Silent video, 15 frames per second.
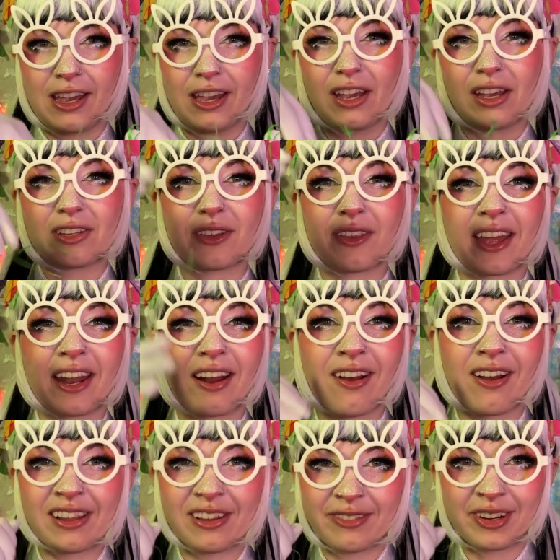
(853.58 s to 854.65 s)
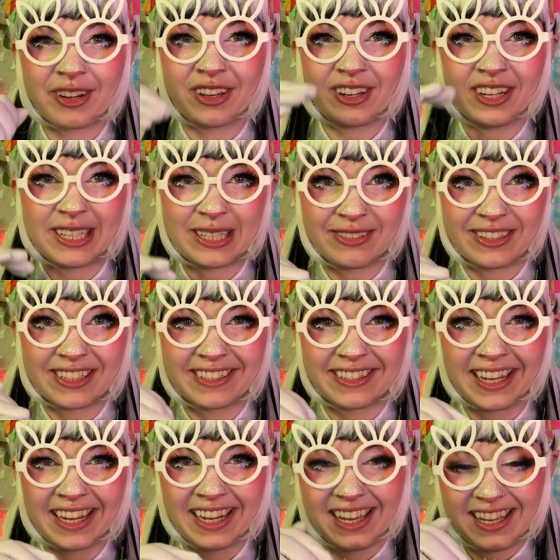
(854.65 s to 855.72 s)
so that all of our goodies will stay
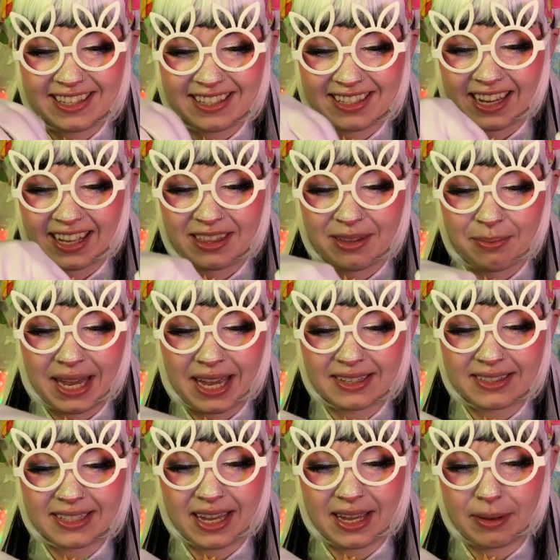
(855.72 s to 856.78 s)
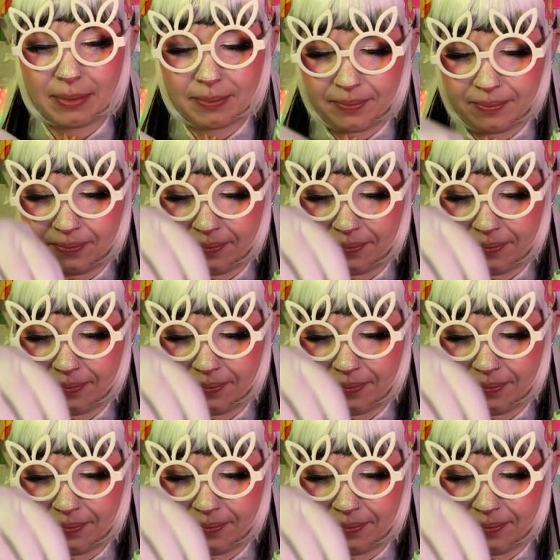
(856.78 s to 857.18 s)
inside the basket.